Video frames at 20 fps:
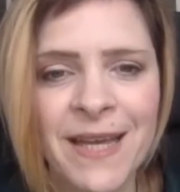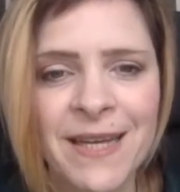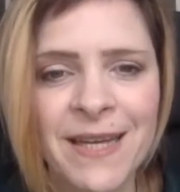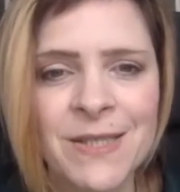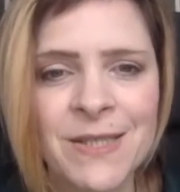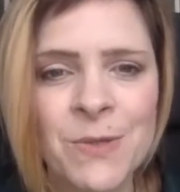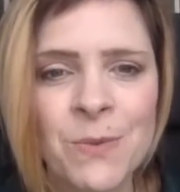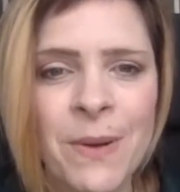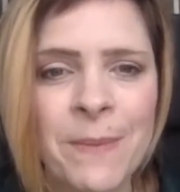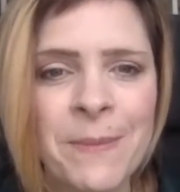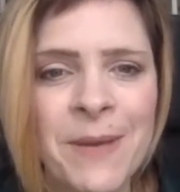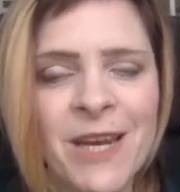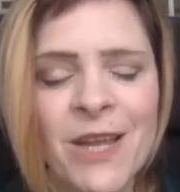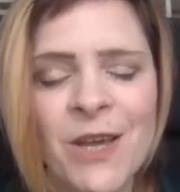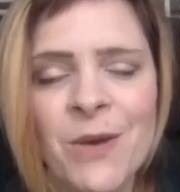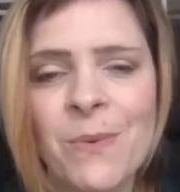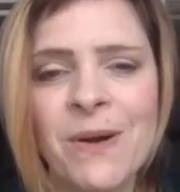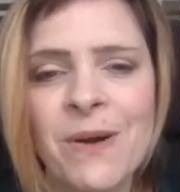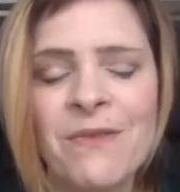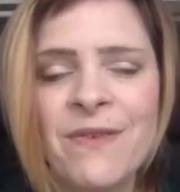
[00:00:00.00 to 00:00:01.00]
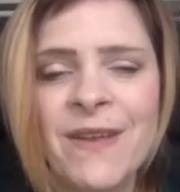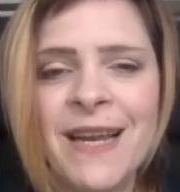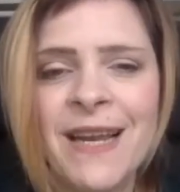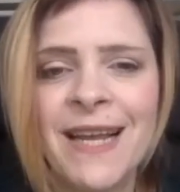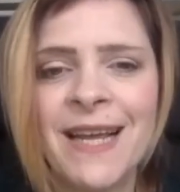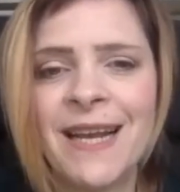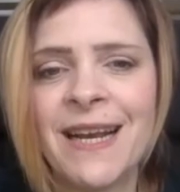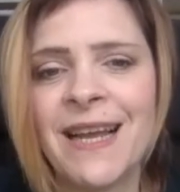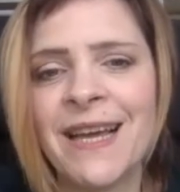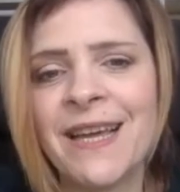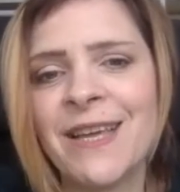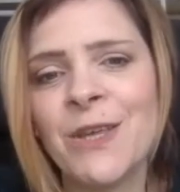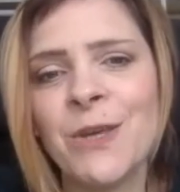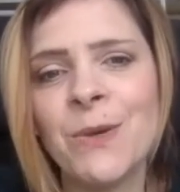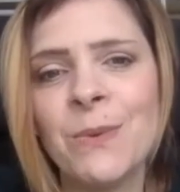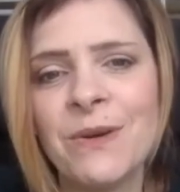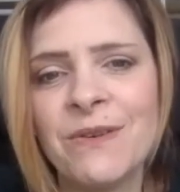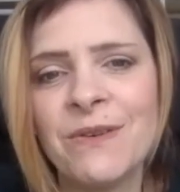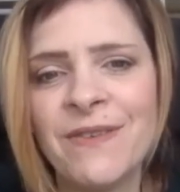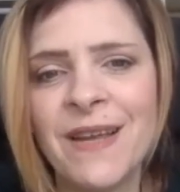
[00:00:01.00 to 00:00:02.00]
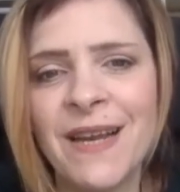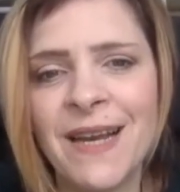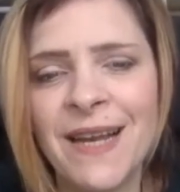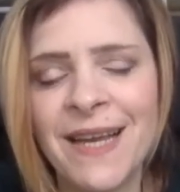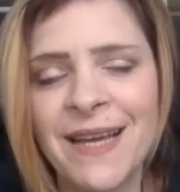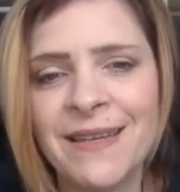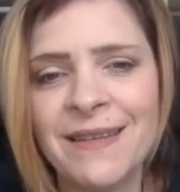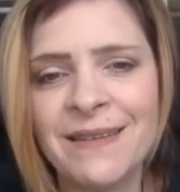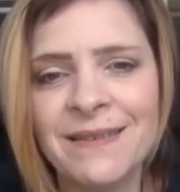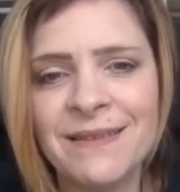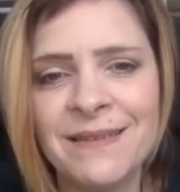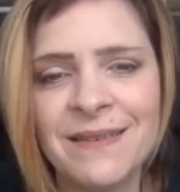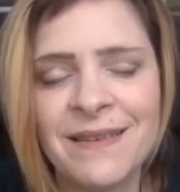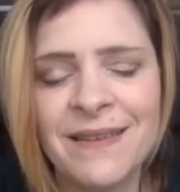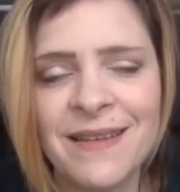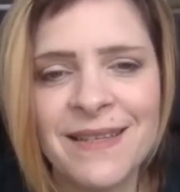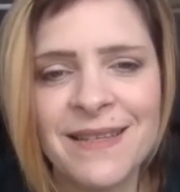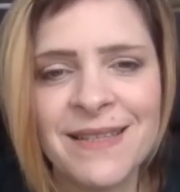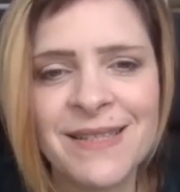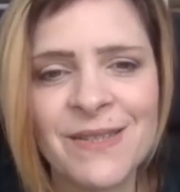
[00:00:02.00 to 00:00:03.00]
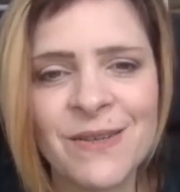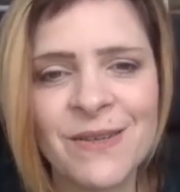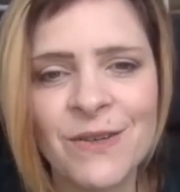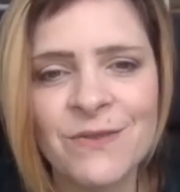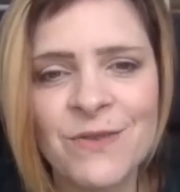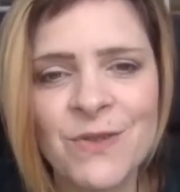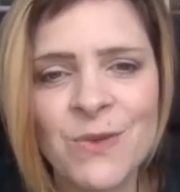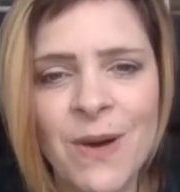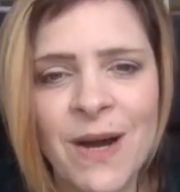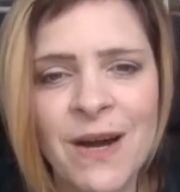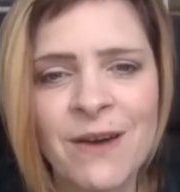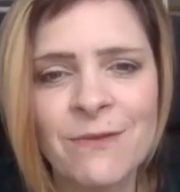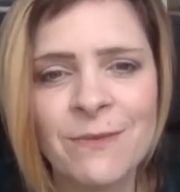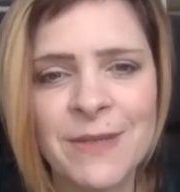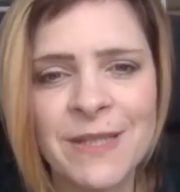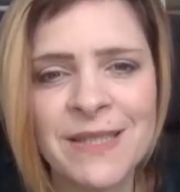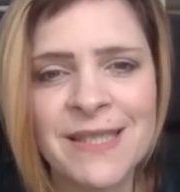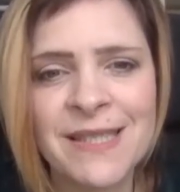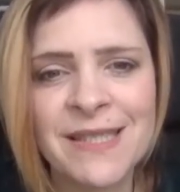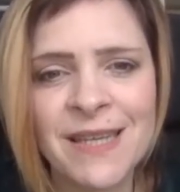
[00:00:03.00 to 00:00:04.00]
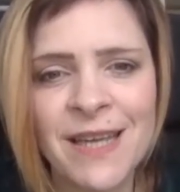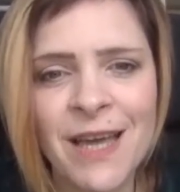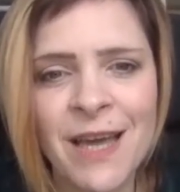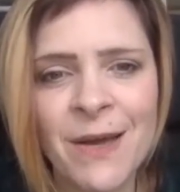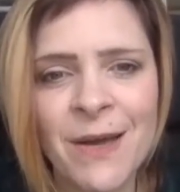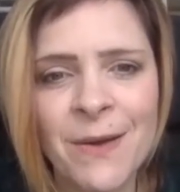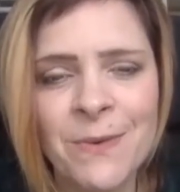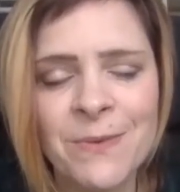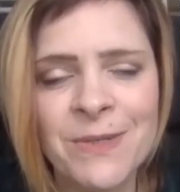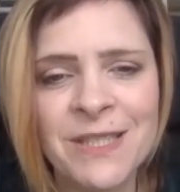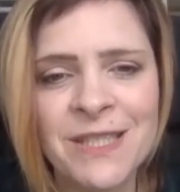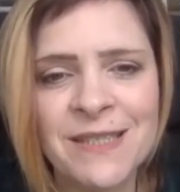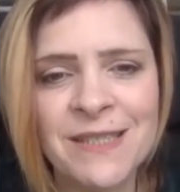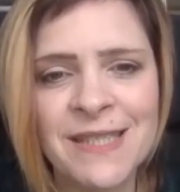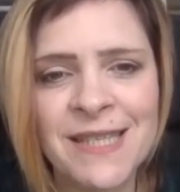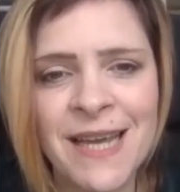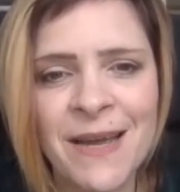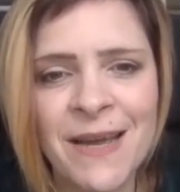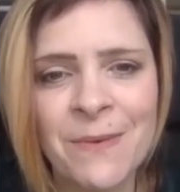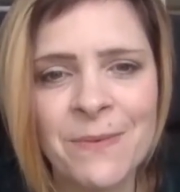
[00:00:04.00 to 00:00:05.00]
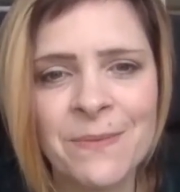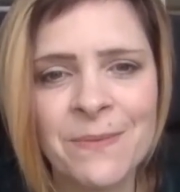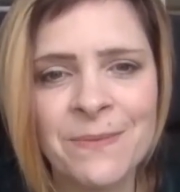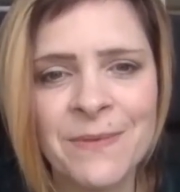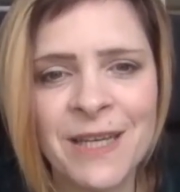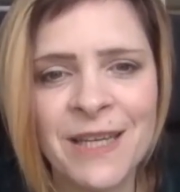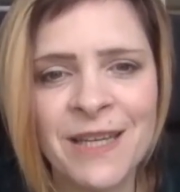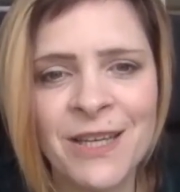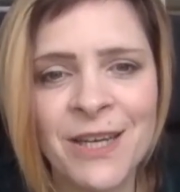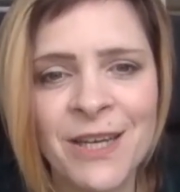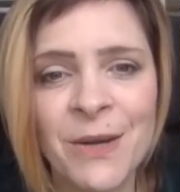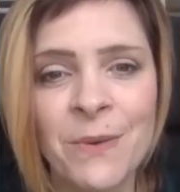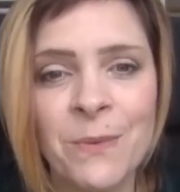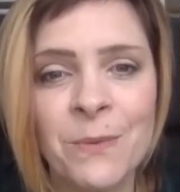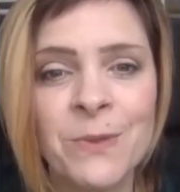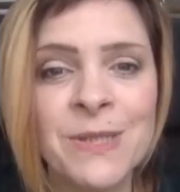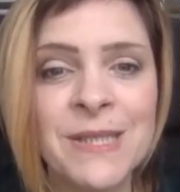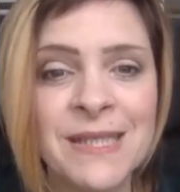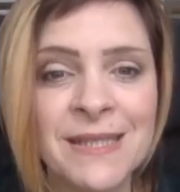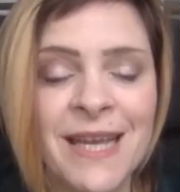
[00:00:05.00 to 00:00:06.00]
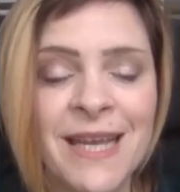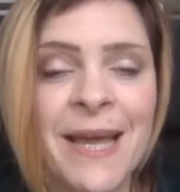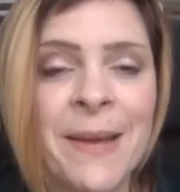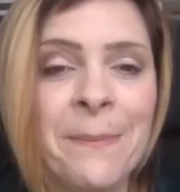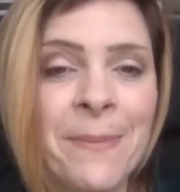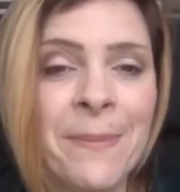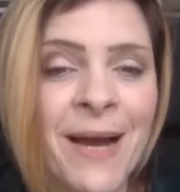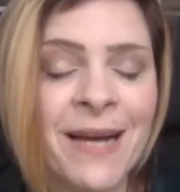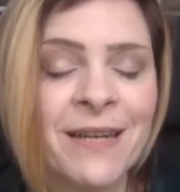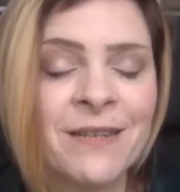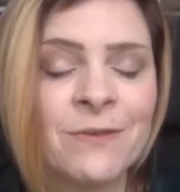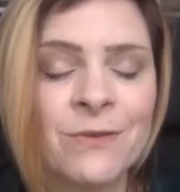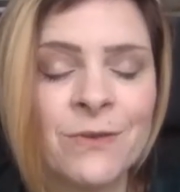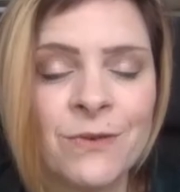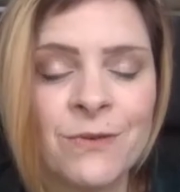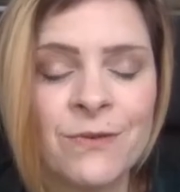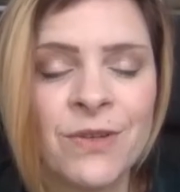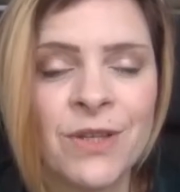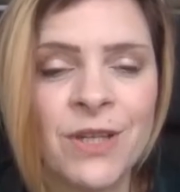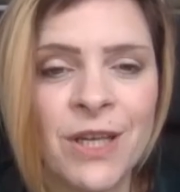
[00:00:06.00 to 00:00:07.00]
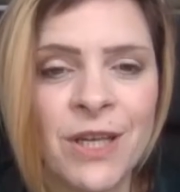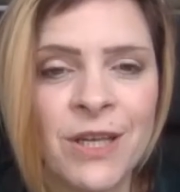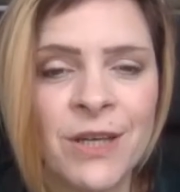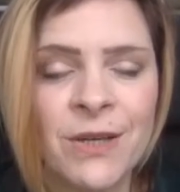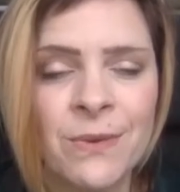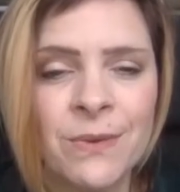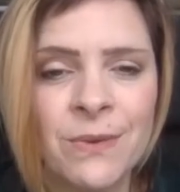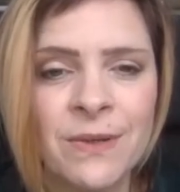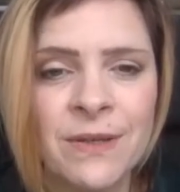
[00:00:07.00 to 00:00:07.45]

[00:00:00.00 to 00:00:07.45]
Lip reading: women who were feeling like you were feeling sort of 12 months ago? Would you say, it was impactful for you?